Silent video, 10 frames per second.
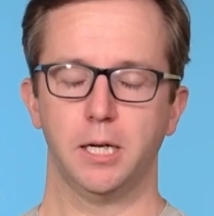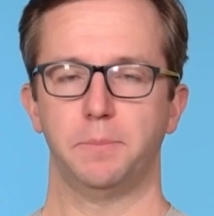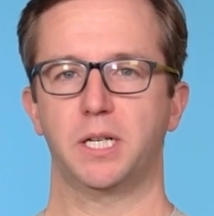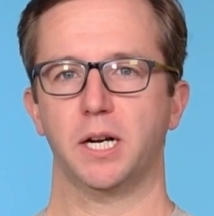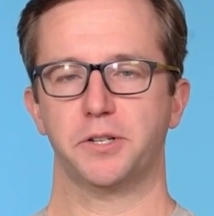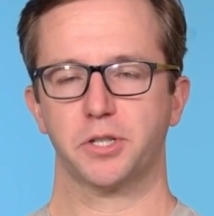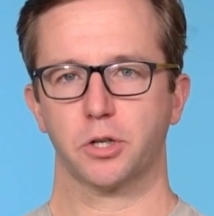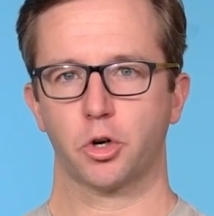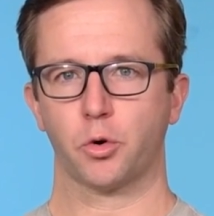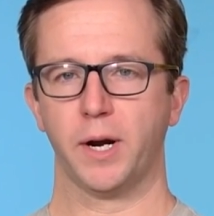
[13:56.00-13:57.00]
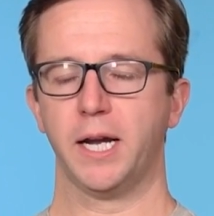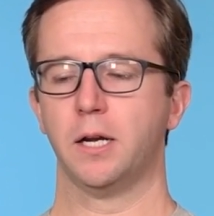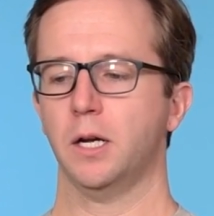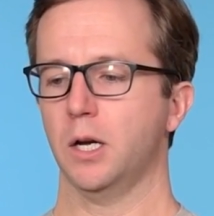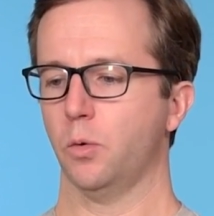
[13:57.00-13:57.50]
because
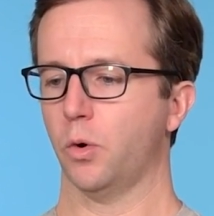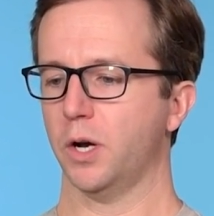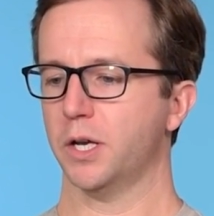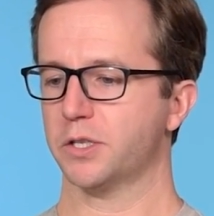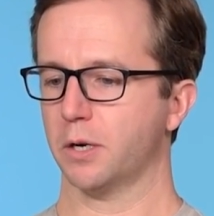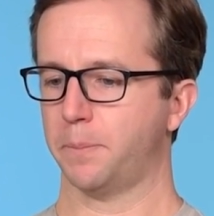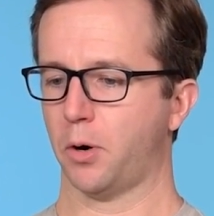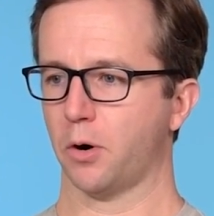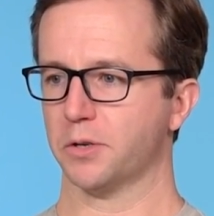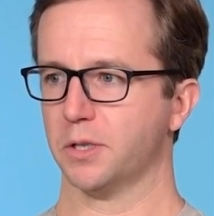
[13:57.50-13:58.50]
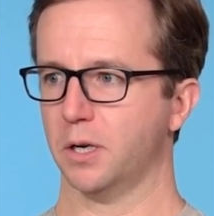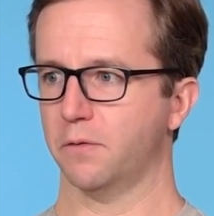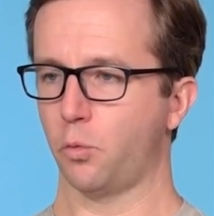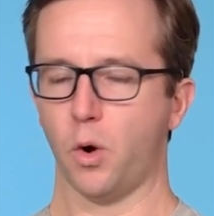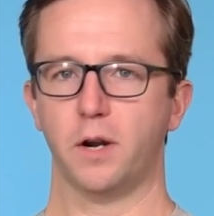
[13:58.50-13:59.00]
Craig was a part of
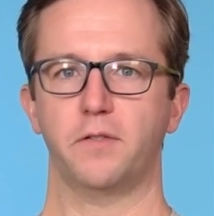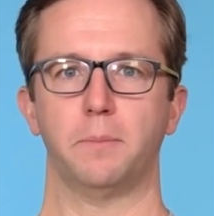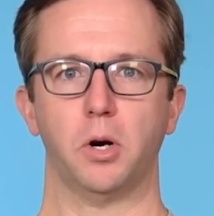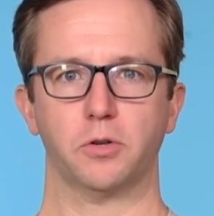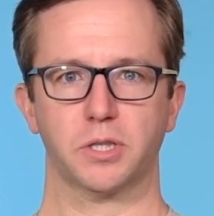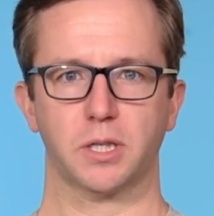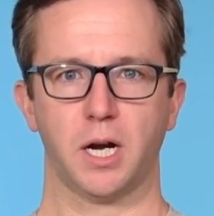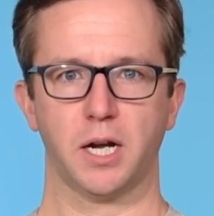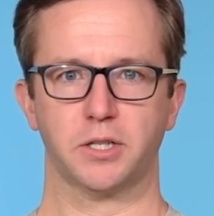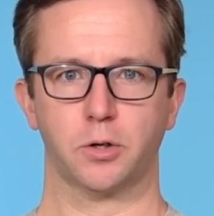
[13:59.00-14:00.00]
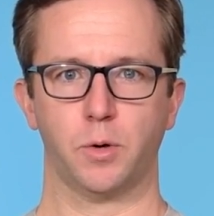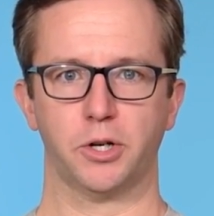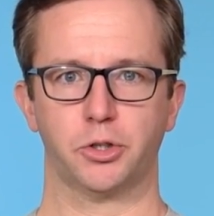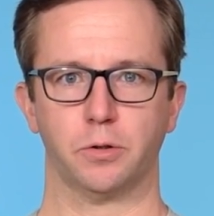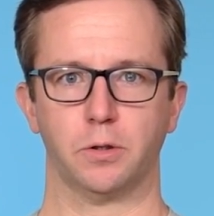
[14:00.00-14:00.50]
one of the most
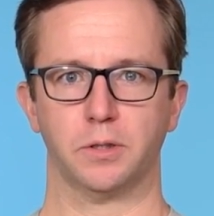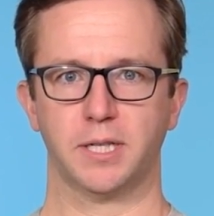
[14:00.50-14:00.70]
consequential